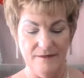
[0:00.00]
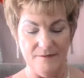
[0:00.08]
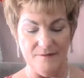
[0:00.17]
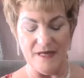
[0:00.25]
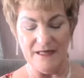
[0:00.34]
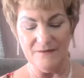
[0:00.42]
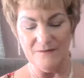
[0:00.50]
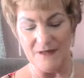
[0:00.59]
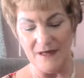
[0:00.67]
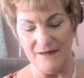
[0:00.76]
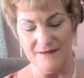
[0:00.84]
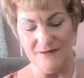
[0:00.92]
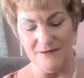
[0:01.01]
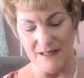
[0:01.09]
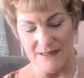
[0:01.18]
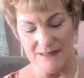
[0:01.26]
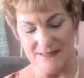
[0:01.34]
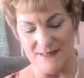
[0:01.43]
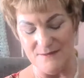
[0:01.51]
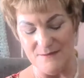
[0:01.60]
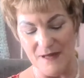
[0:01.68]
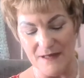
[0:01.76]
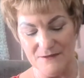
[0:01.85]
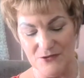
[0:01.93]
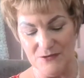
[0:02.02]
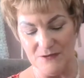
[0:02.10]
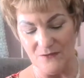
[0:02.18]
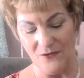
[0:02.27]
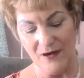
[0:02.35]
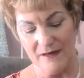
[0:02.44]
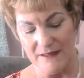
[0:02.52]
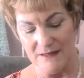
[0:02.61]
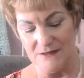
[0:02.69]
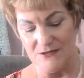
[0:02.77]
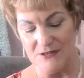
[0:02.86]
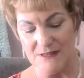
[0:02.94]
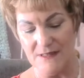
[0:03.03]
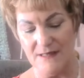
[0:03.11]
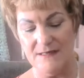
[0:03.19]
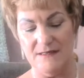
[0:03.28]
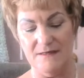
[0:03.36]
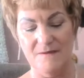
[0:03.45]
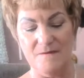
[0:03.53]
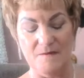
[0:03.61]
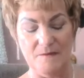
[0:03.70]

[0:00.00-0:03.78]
Man, when I collect something, I do it right, just saying.